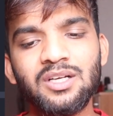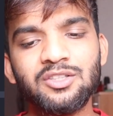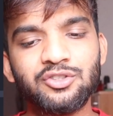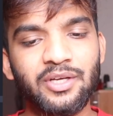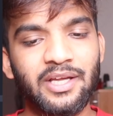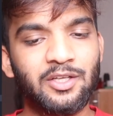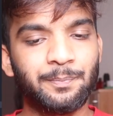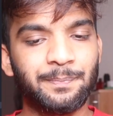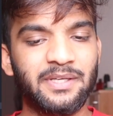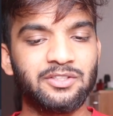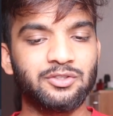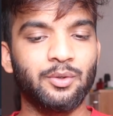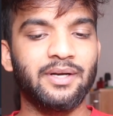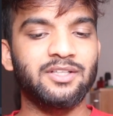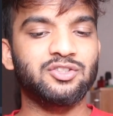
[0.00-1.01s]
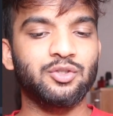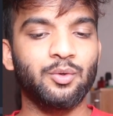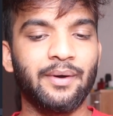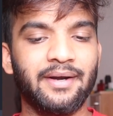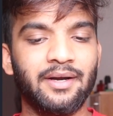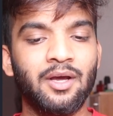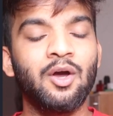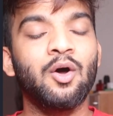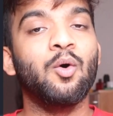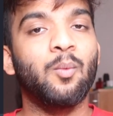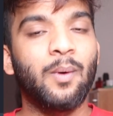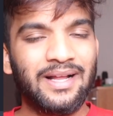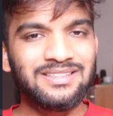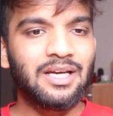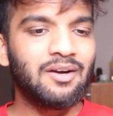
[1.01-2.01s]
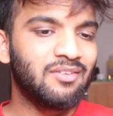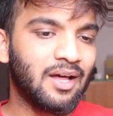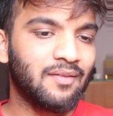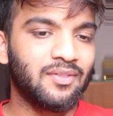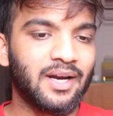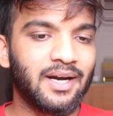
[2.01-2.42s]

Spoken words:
So can you please go and store it? Once I've done